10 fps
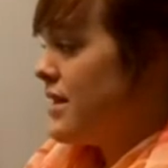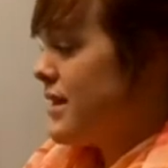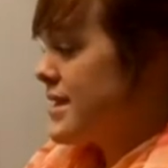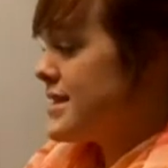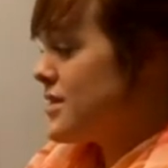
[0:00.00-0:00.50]

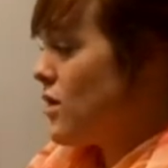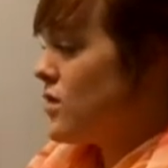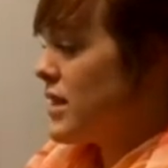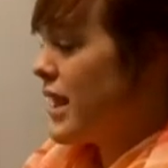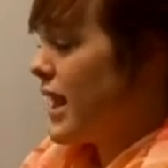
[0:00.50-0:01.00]
This is
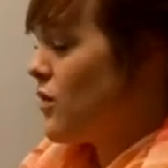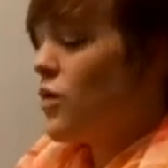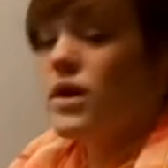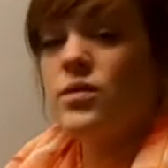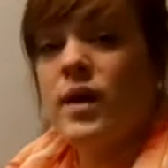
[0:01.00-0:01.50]
only a
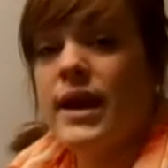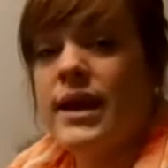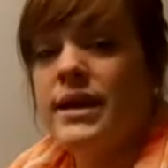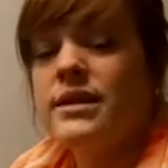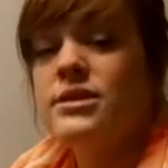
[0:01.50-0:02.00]

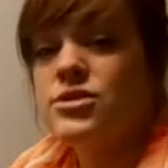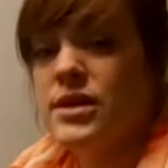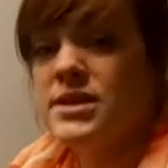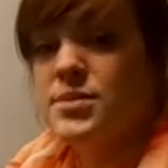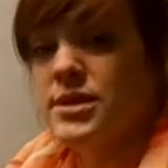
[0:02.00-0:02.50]
one-way
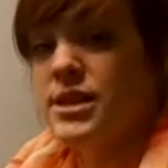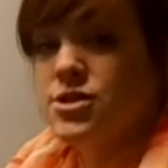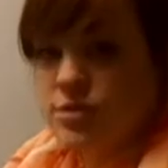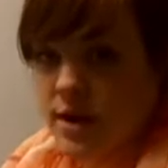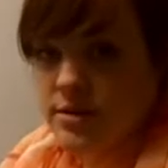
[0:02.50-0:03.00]

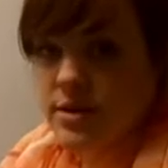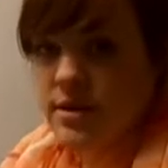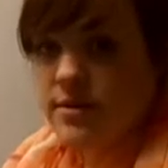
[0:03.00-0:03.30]
transportation route.